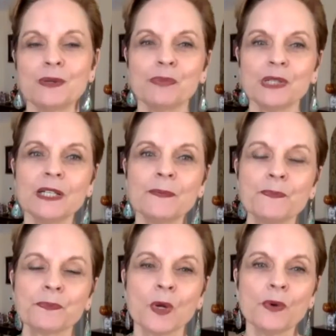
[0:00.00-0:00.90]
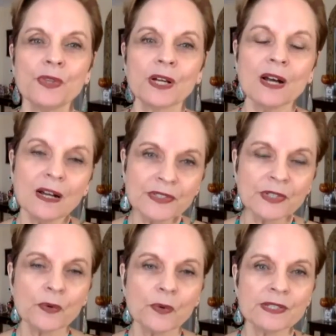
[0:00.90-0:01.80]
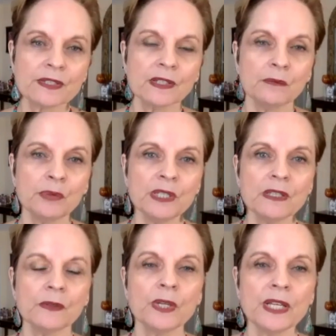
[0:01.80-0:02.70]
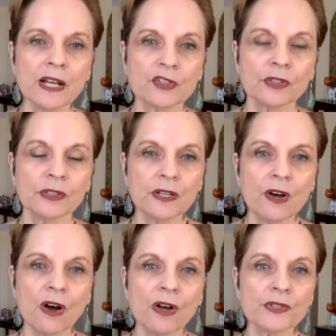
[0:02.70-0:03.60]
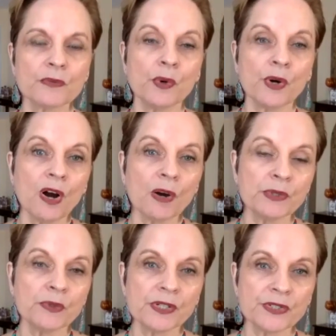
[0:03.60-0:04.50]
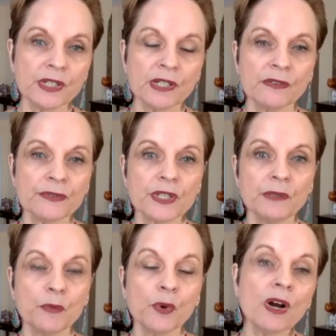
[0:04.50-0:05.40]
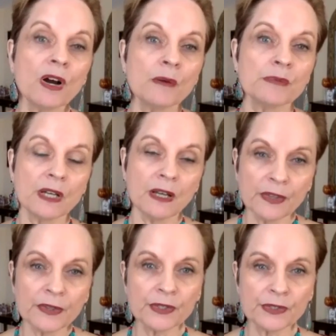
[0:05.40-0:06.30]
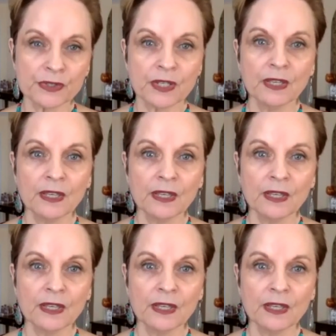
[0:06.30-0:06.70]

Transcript: but the consequence can be that we actually cause more harm to ourselves and more harm to others.